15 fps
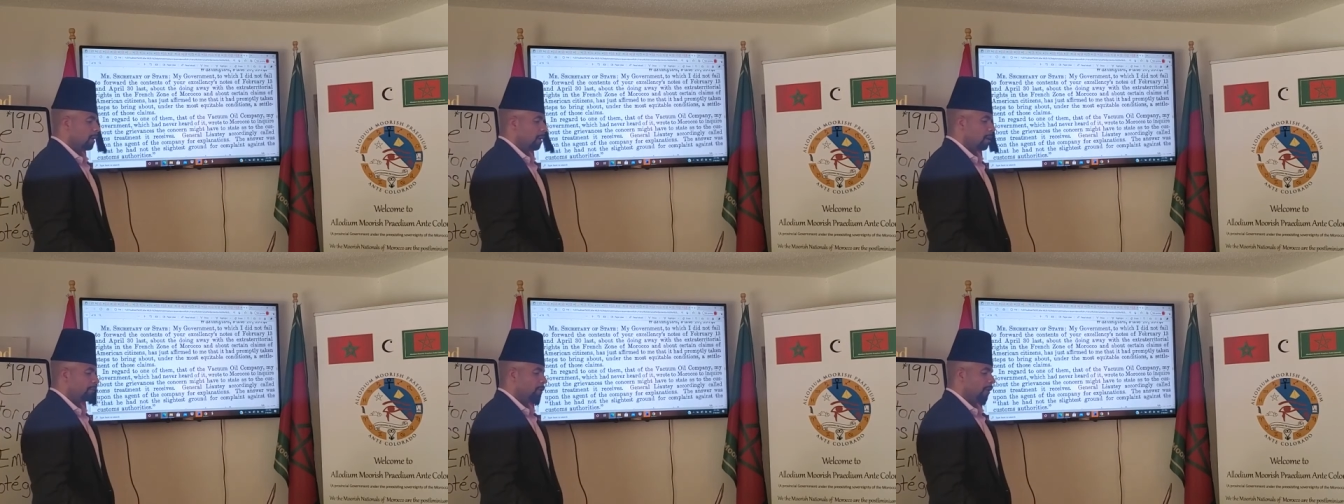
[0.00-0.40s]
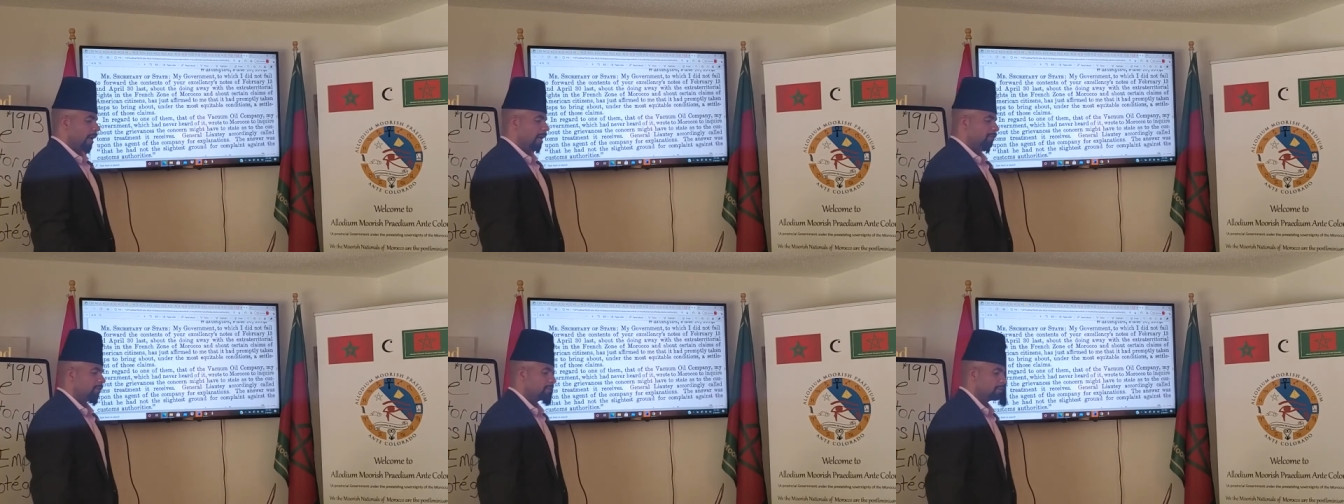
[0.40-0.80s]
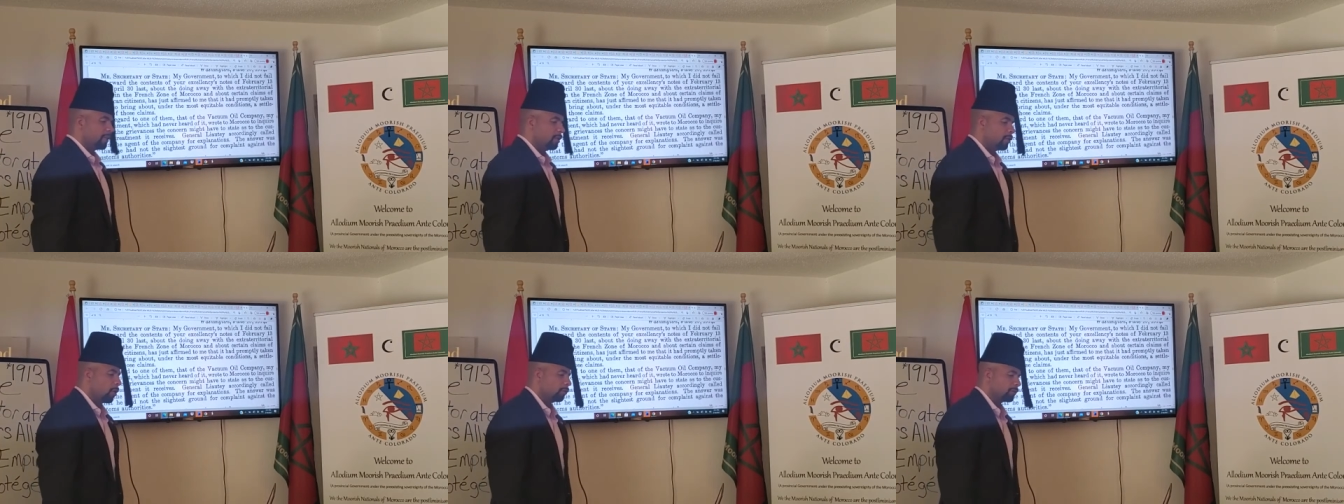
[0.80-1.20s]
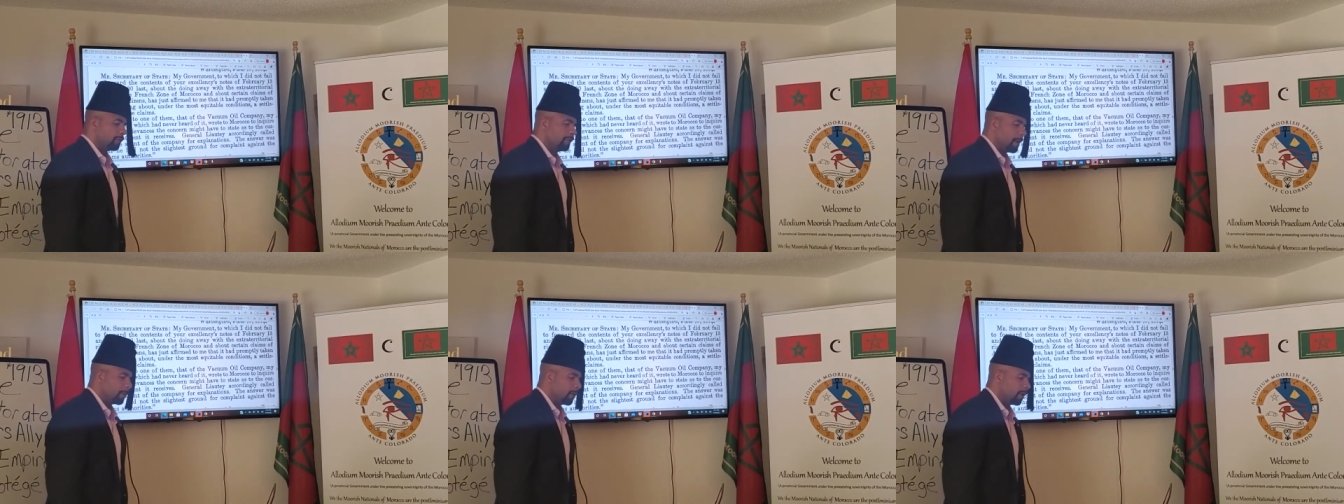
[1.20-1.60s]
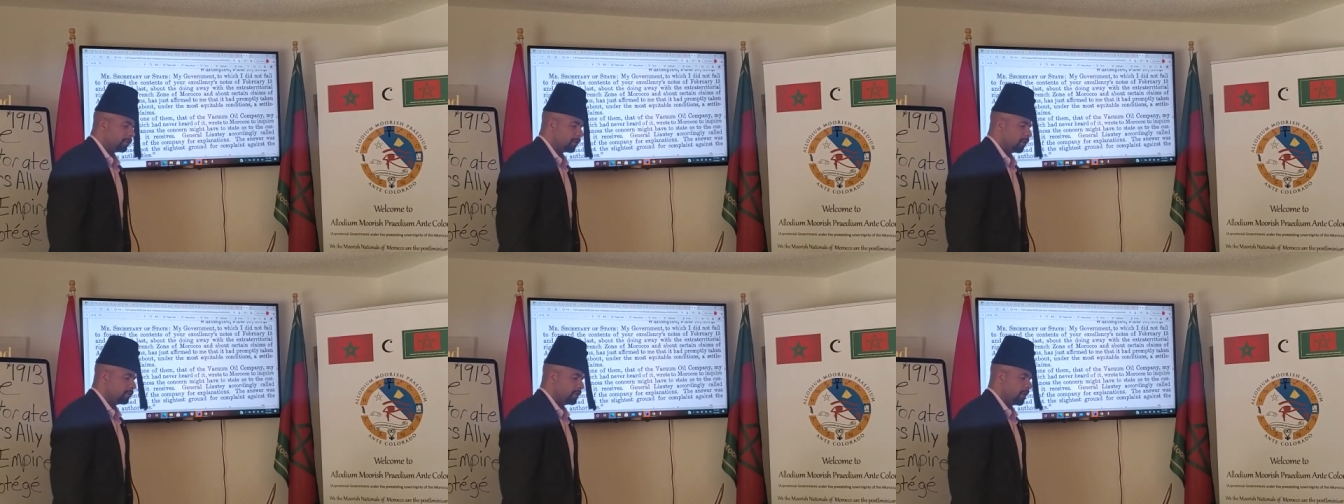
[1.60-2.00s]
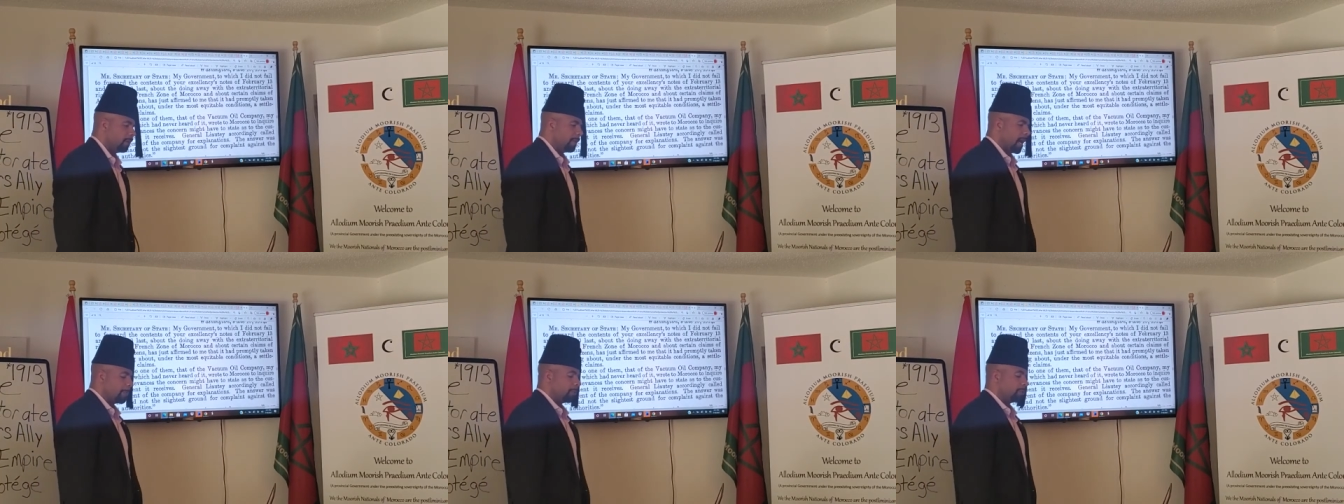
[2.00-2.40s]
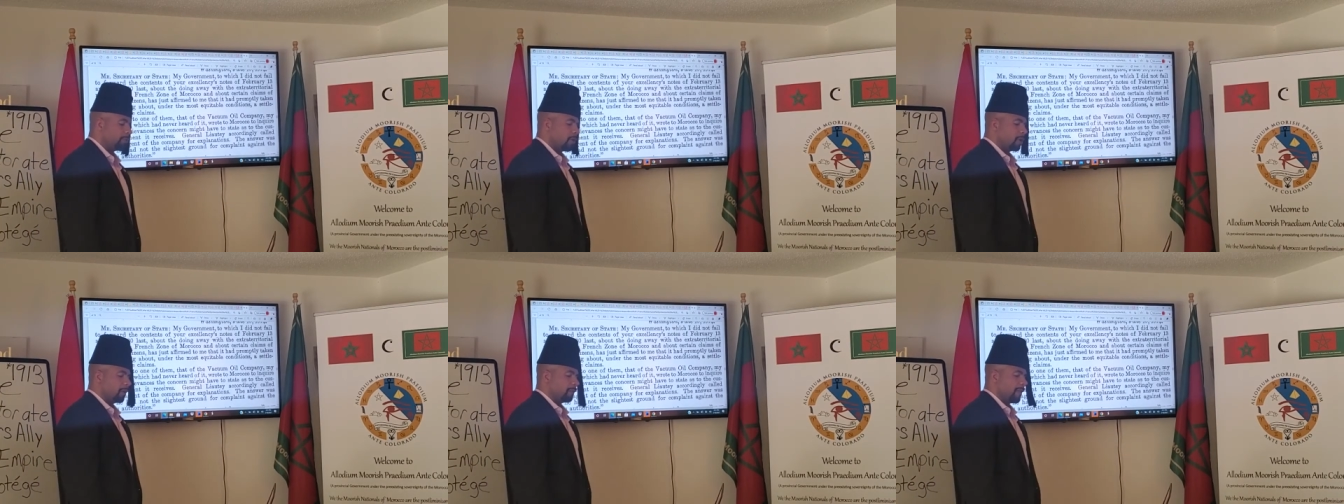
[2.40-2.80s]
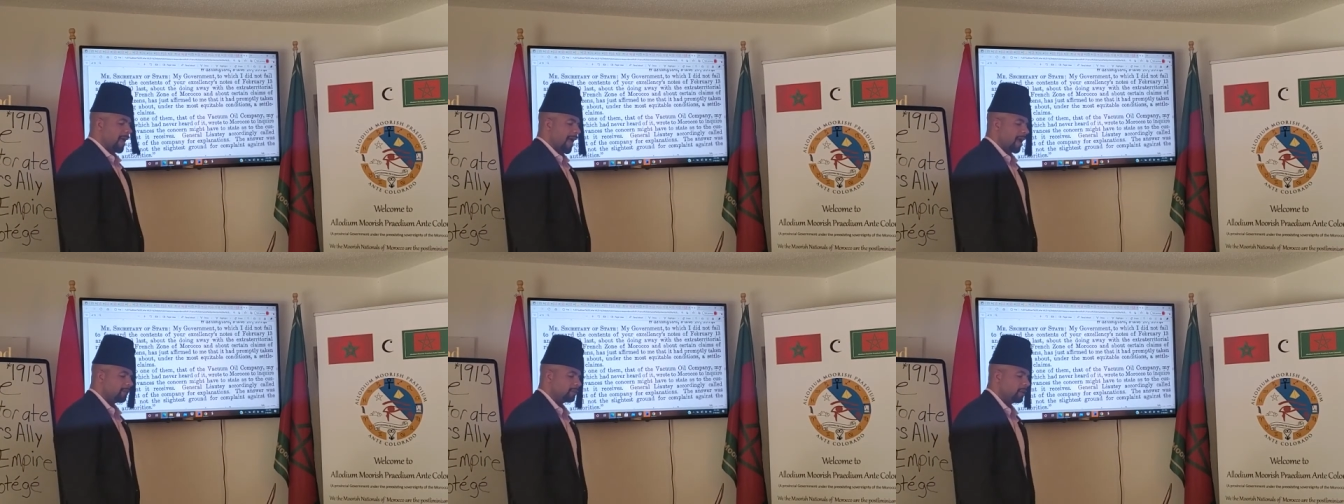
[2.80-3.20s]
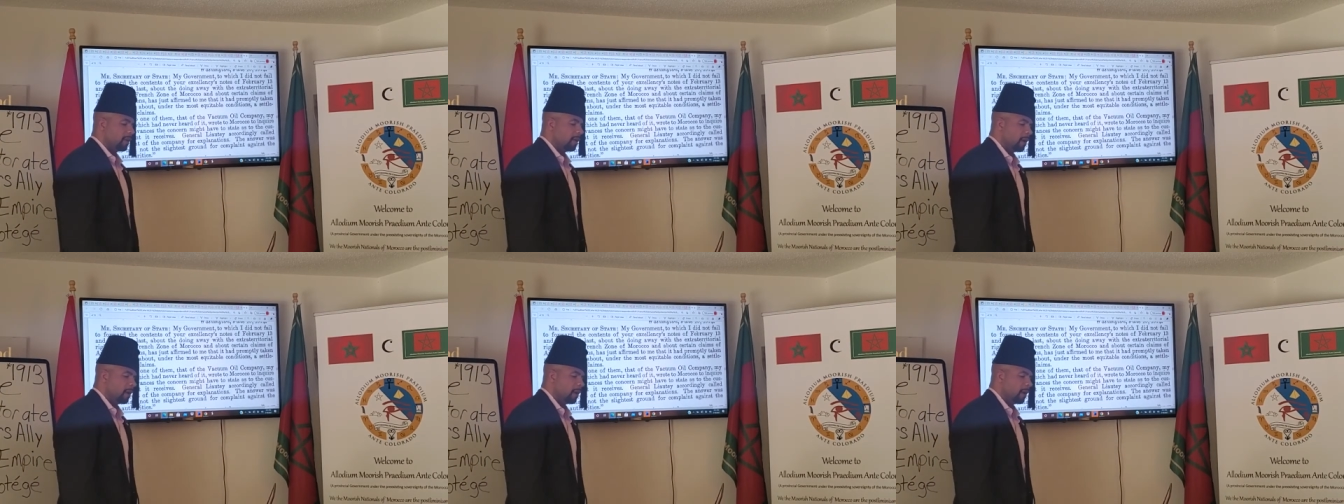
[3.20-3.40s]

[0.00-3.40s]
of Your Excellency notes of February 13th, April 30th last,